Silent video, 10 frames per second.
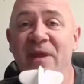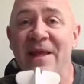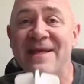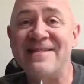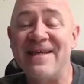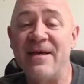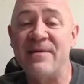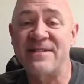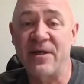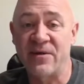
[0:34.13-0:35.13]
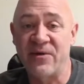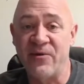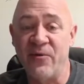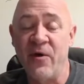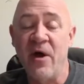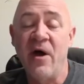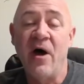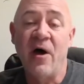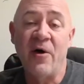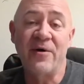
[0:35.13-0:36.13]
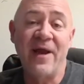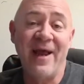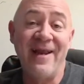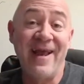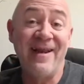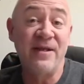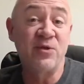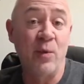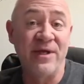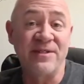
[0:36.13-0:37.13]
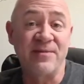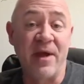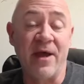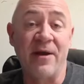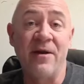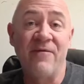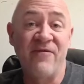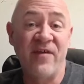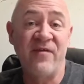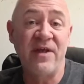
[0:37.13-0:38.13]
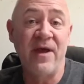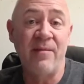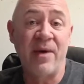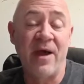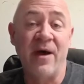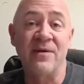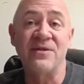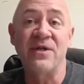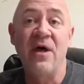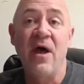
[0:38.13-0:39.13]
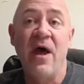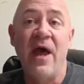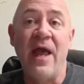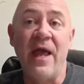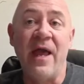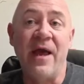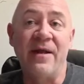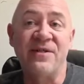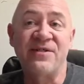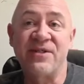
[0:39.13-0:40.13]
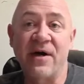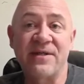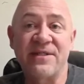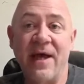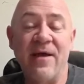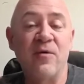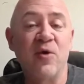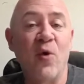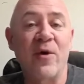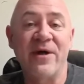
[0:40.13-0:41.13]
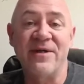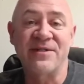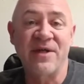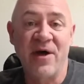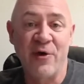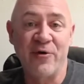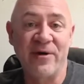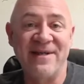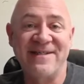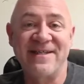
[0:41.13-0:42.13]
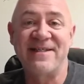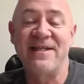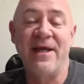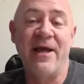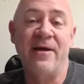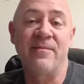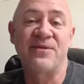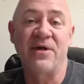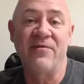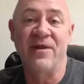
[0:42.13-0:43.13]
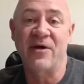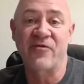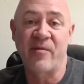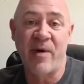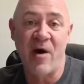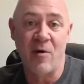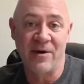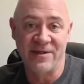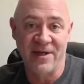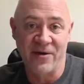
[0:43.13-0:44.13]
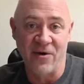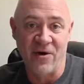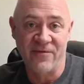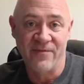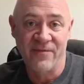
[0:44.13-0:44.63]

is the MSL2, 188 inch wingspan, 58 pounds and sucks a glorious 160 amps of electric power on takeoff.